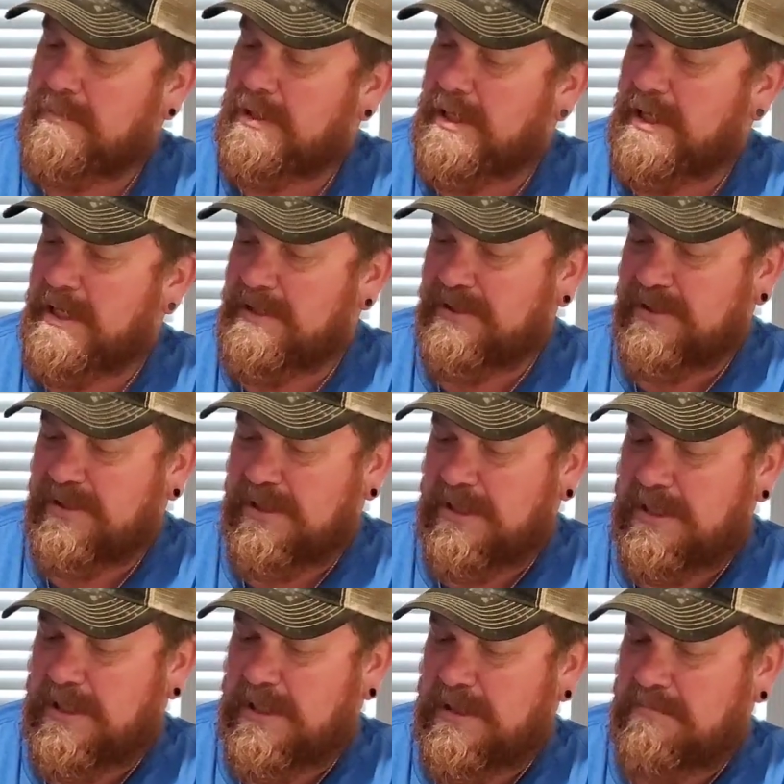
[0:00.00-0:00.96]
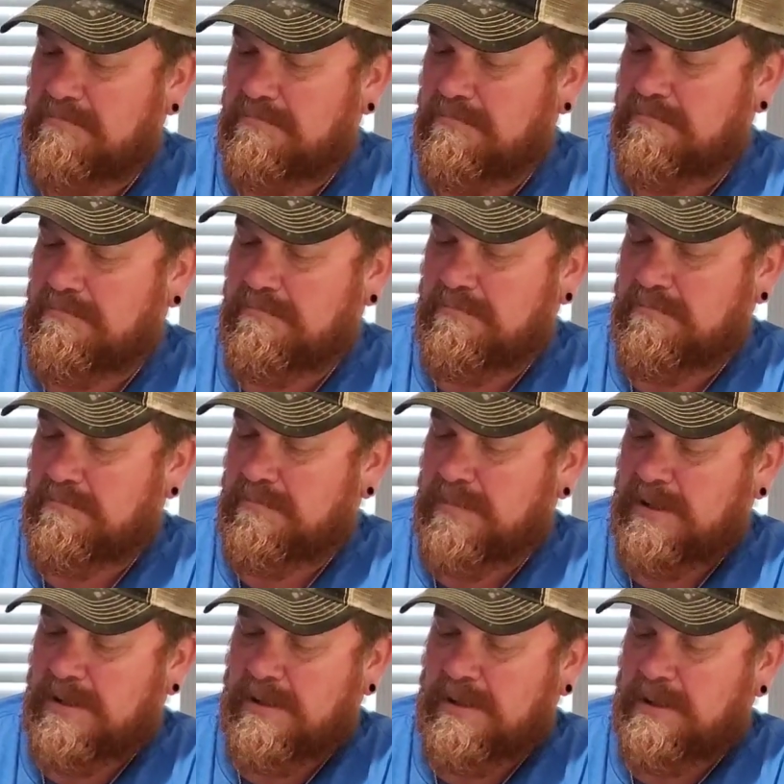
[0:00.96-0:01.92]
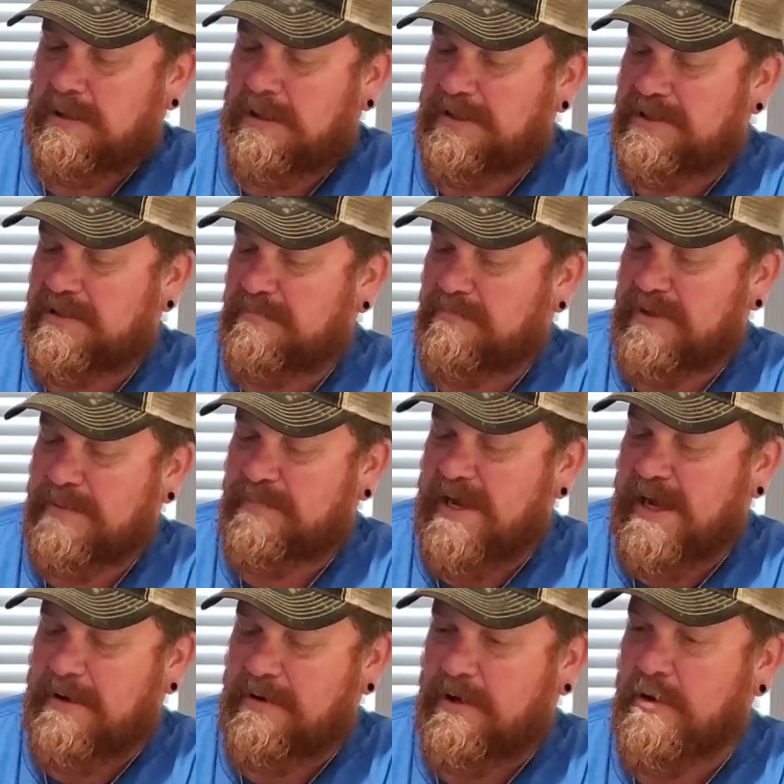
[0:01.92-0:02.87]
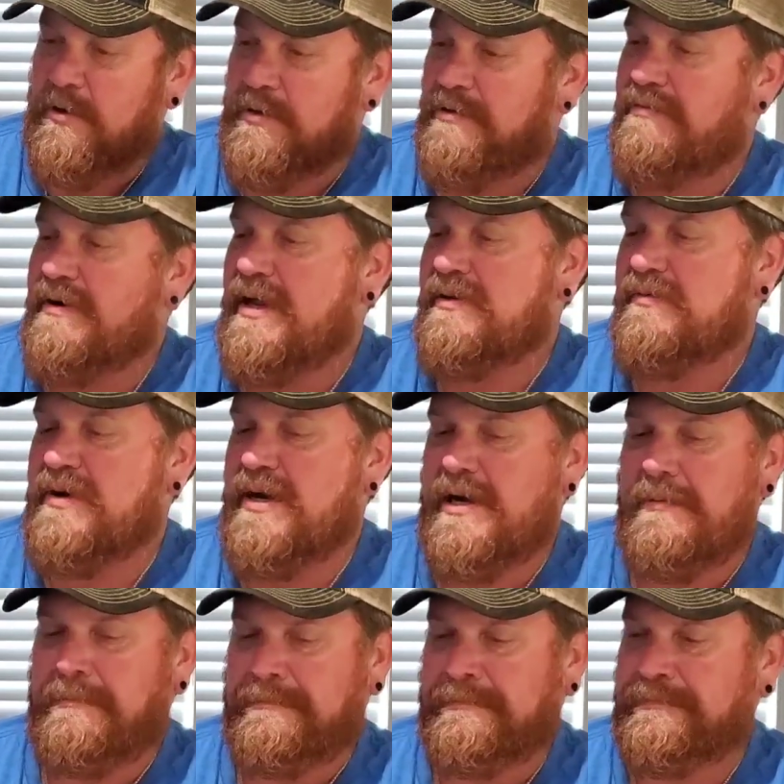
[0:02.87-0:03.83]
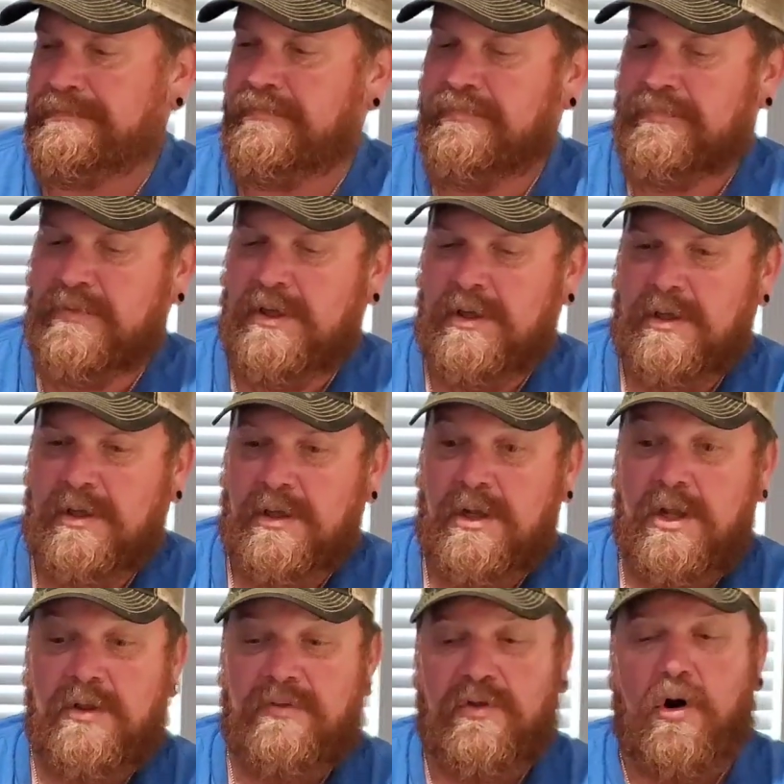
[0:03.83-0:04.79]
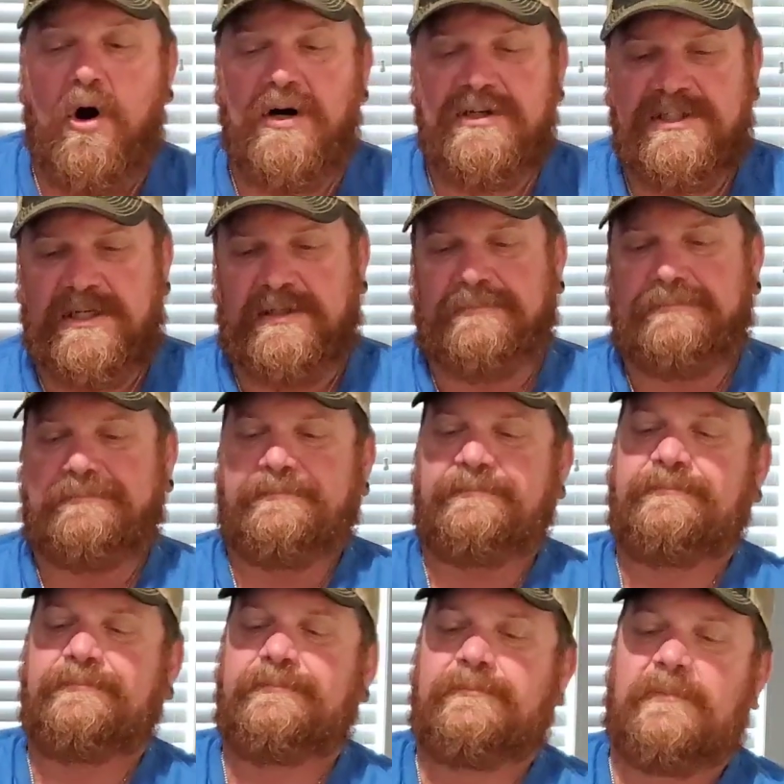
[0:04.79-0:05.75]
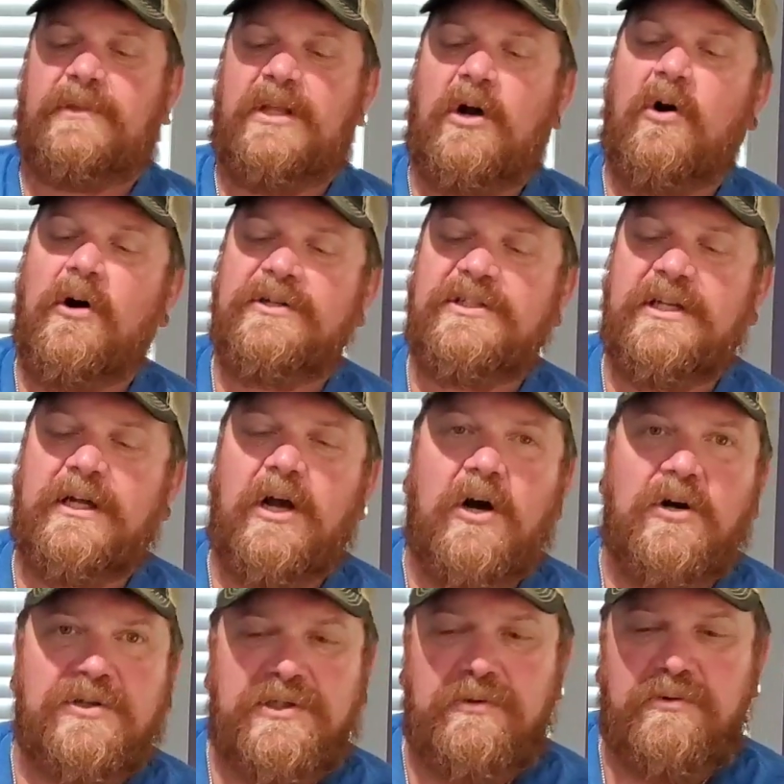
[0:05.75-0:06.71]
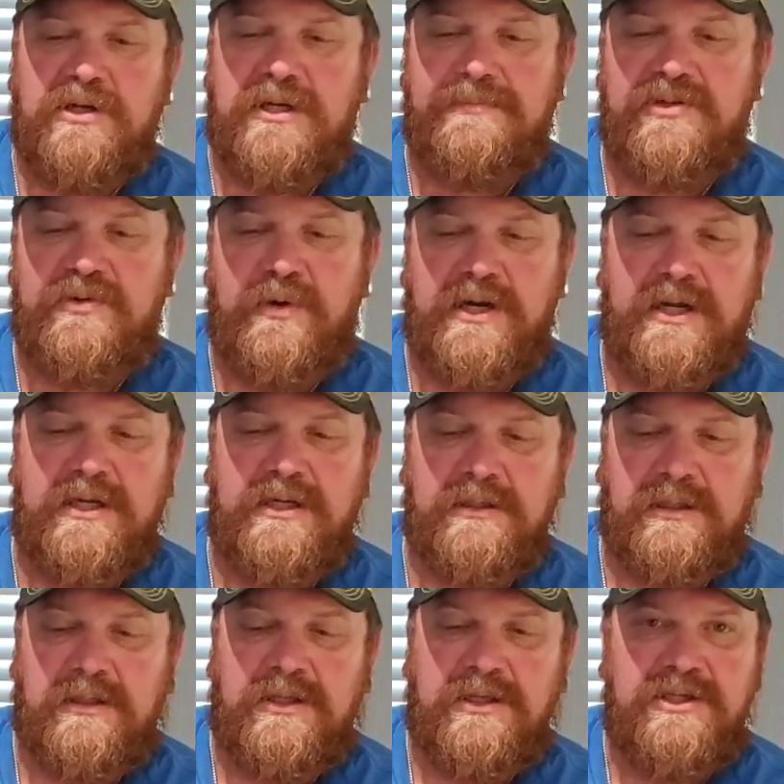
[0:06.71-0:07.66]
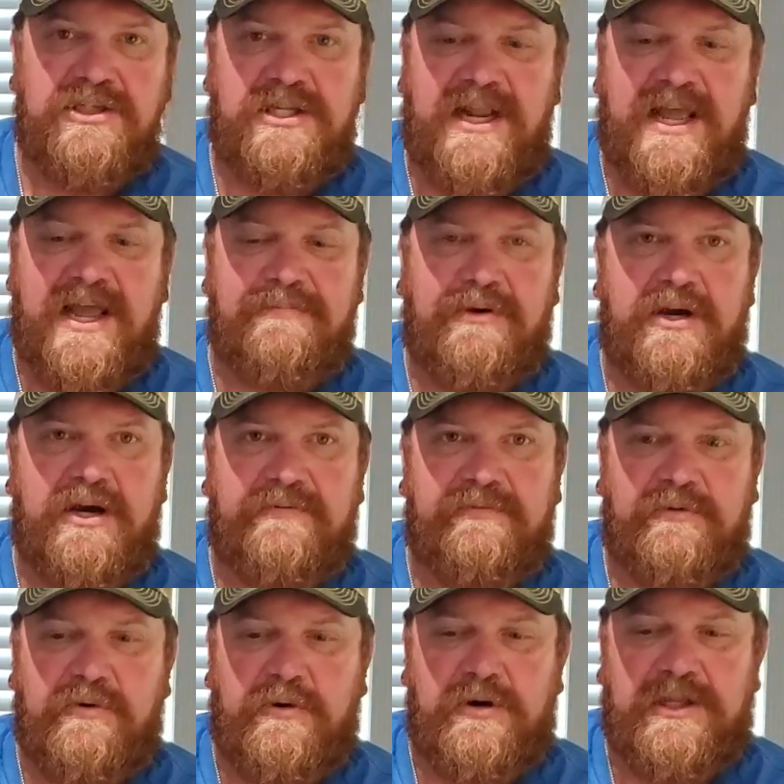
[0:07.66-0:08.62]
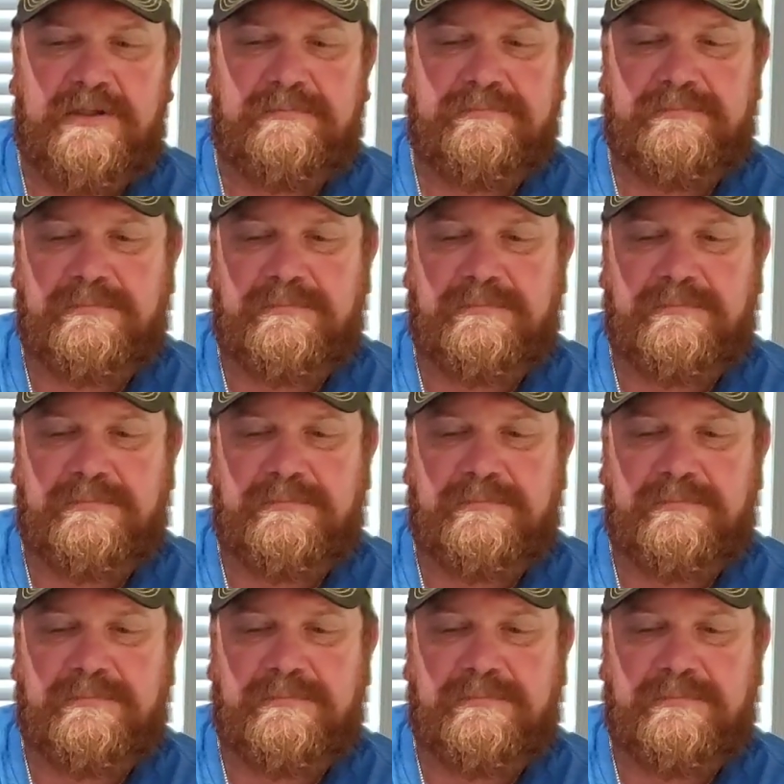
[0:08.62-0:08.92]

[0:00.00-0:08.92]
It's looks to be powder coated rather well. The RTIC also comes with a snap cover on it.